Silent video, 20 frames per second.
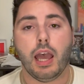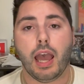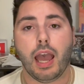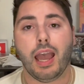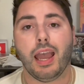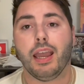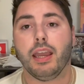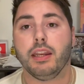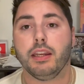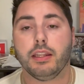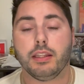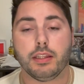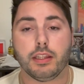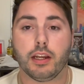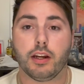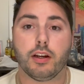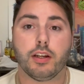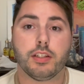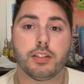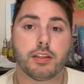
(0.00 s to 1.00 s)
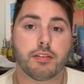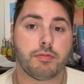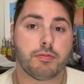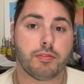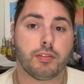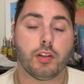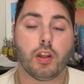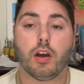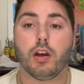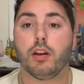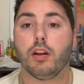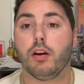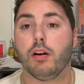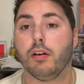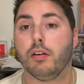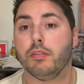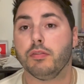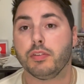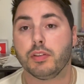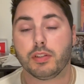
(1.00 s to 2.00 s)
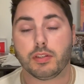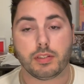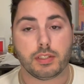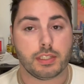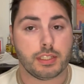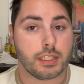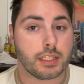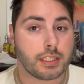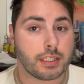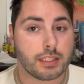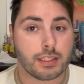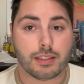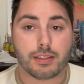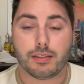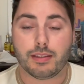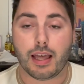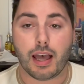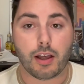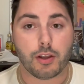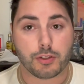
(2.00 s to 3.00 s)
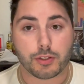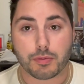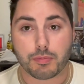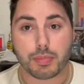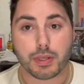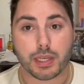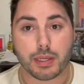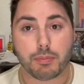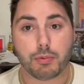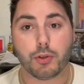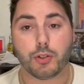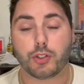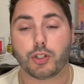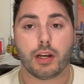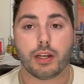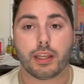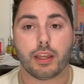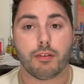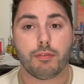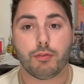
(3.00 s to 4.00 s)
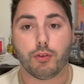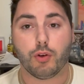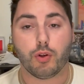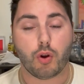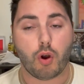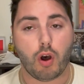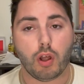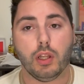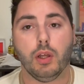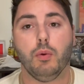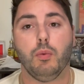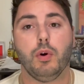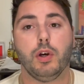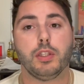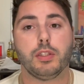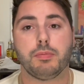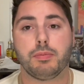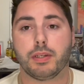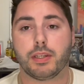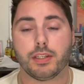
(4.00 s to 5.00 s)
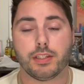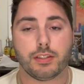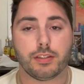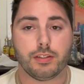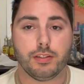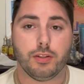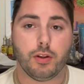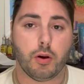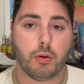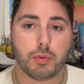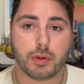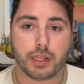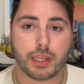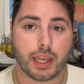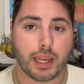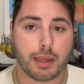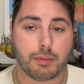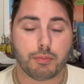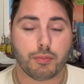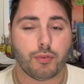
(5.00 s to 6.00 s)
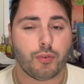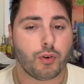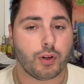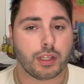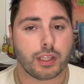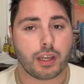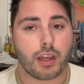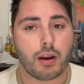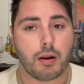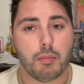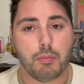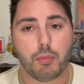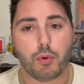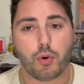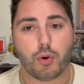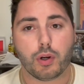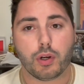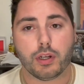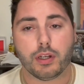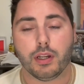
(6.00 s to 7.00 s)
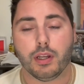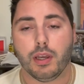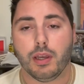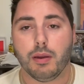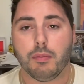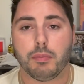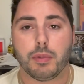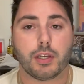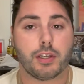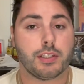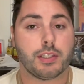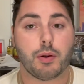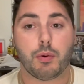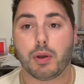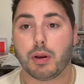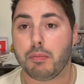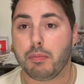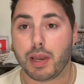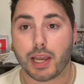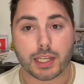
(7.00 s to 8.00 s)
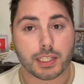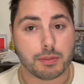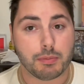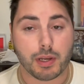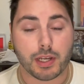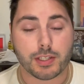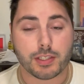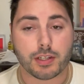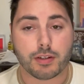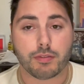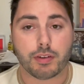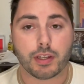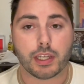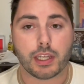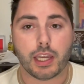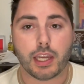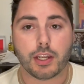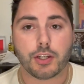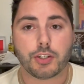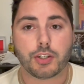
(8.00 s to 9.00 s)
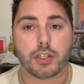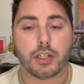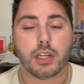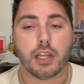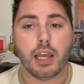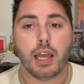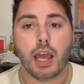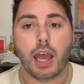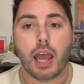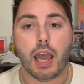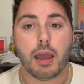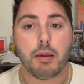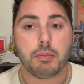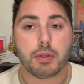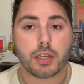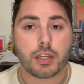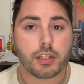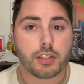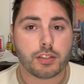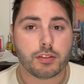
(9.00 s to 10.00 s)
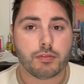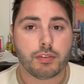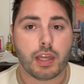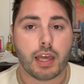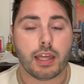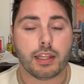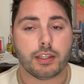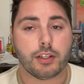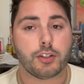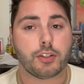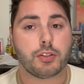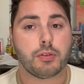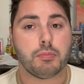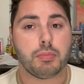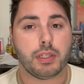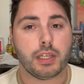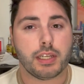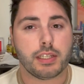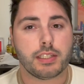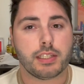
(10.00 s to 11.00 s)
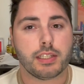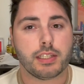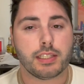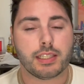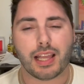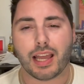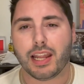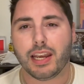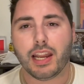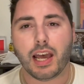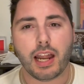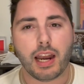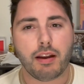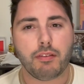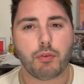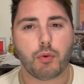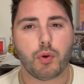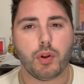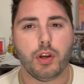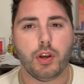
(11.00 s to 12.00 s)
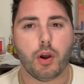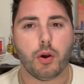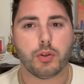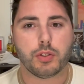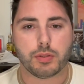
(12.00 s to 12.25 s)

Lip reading: and there is a flood of 6,000 people trying to get food all at once because nobody ate before they got on board because they want to maximize their vacation. And because of that, there's some places that not everyone knows